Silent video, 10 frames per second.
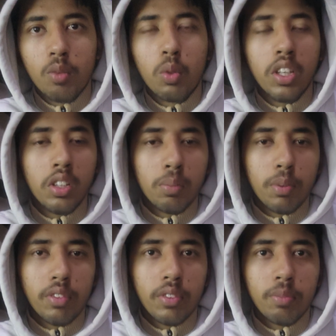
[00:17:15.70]
When you
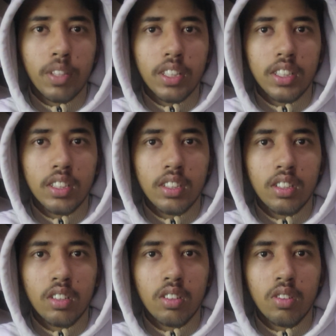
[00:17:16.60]
perform best,
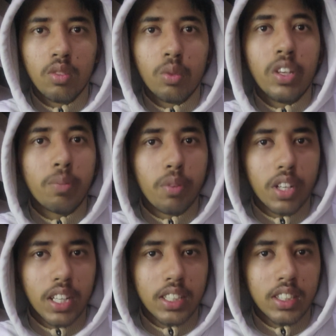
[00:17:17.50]
when you
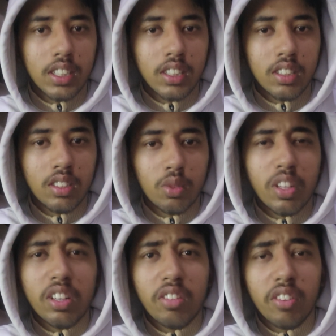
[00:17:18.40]
procrastinate,
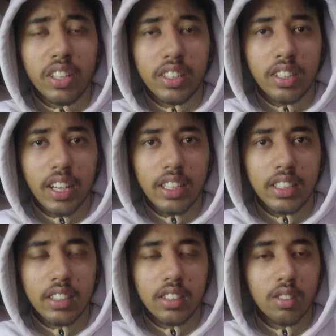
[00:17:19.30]
when conflicts
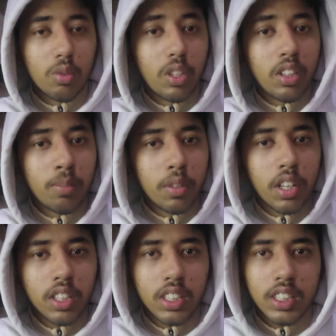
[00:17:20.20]
arises, when the
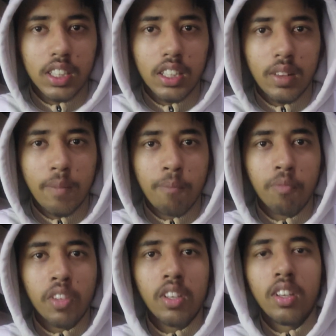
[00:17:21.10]
products succeed.
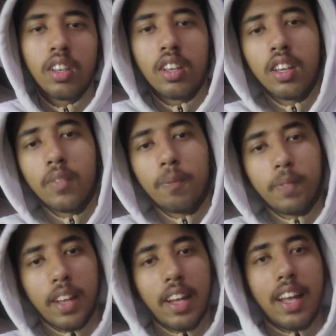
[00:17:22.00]

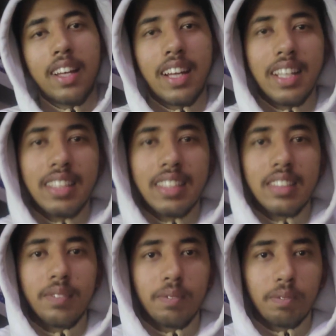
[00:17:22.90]
And
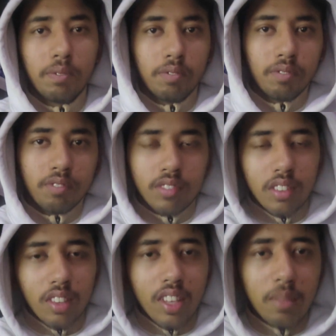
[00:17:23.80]
analyzing
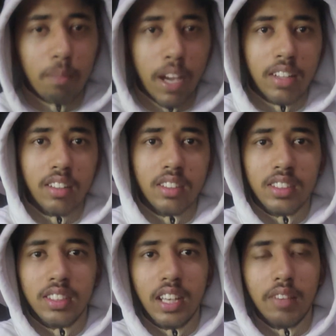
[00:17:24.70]

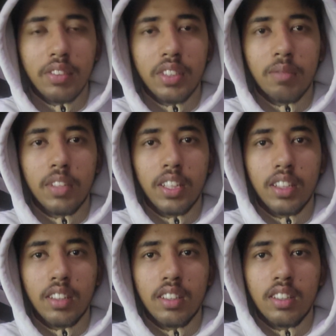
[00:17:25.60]
patterns have
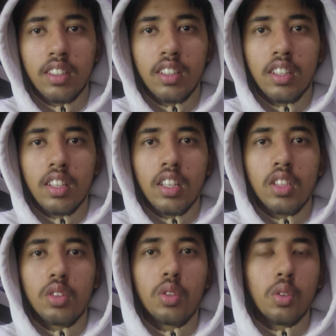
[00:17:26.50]
something.
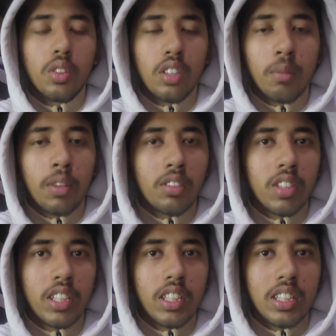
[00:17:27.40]
So number
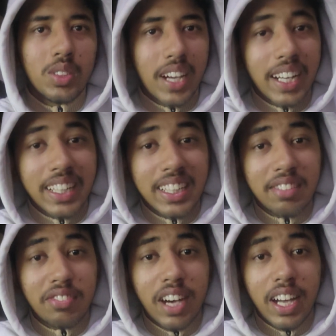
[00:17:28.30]
three is to
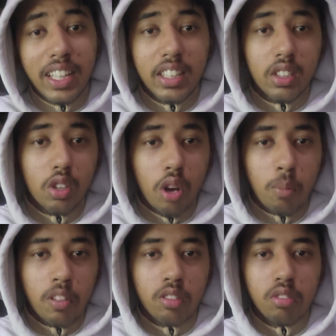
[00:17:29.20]
identify the
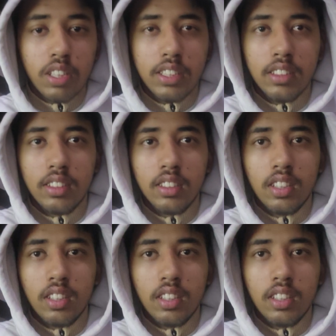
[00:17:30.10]
common trend.